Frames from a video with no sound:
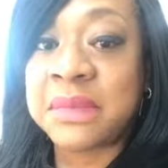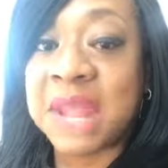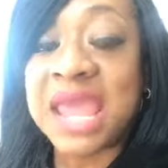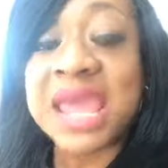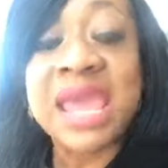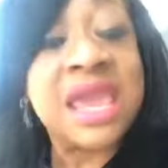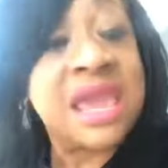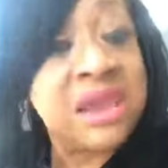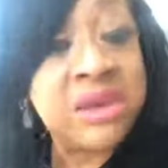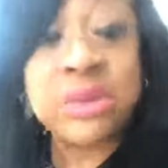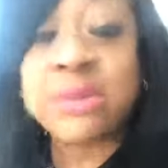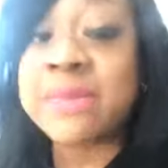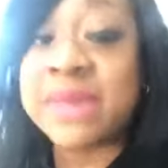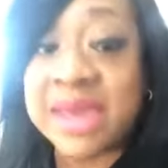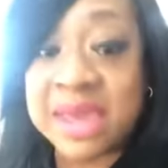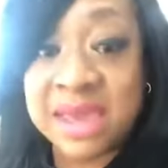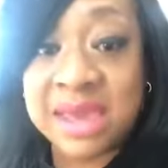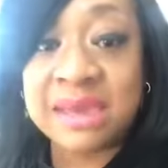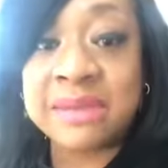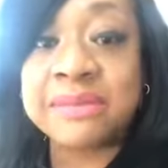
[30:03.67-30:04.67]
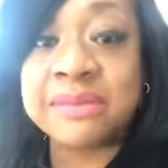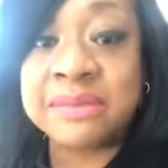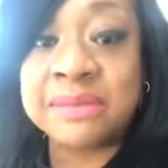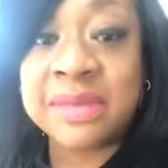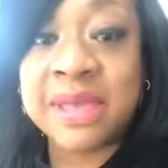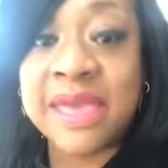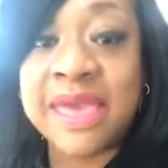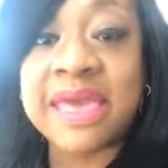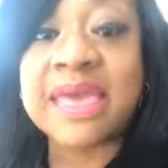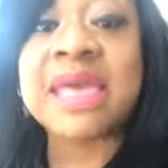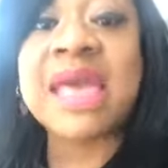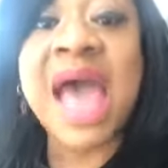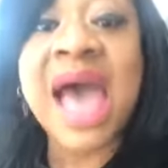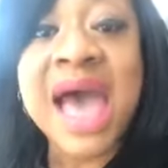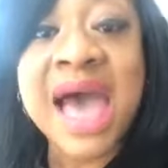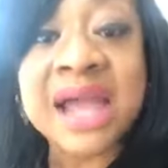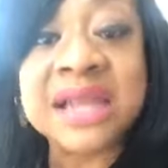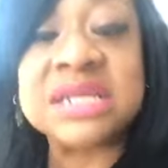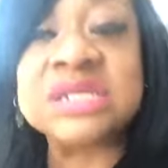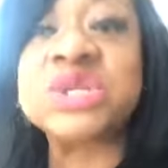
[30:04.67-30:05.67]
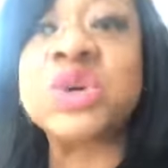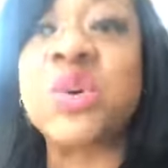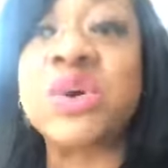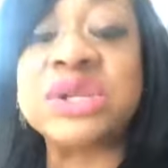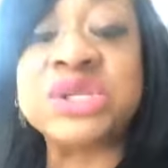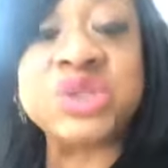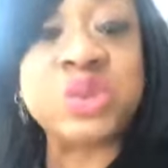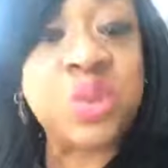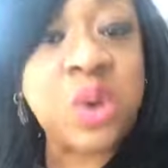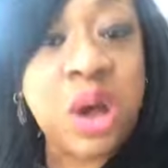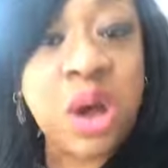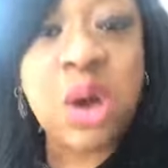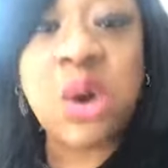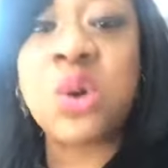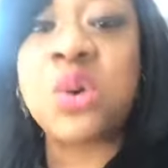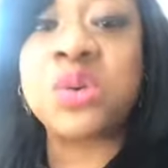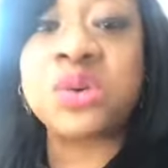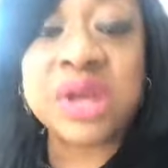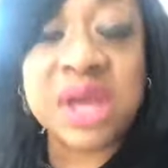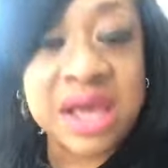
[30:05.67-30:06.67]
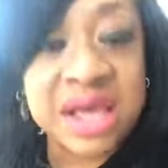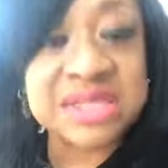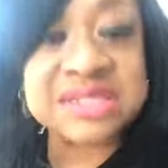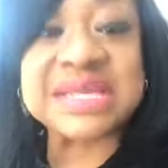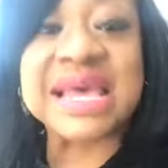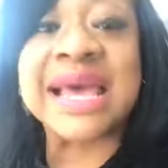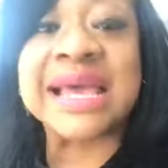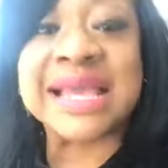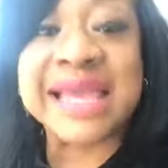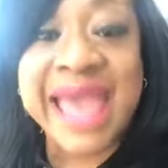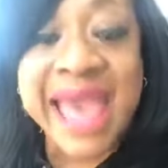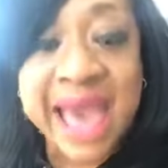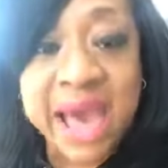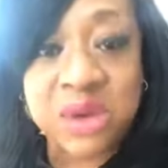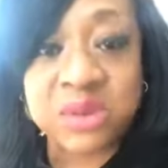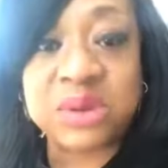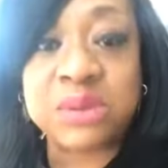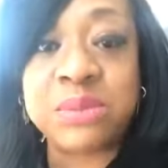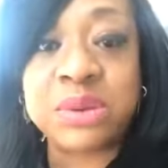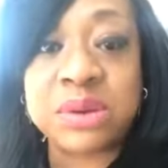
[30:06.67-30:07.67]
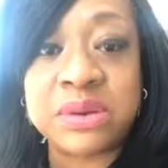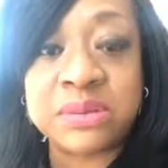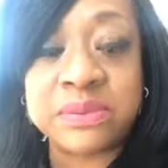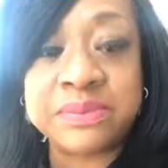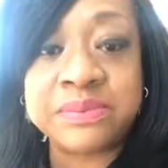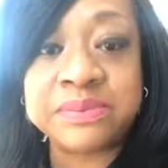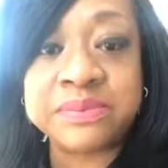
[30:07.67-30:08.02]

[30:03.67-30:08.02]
Hear me. God is going to hold us accountable.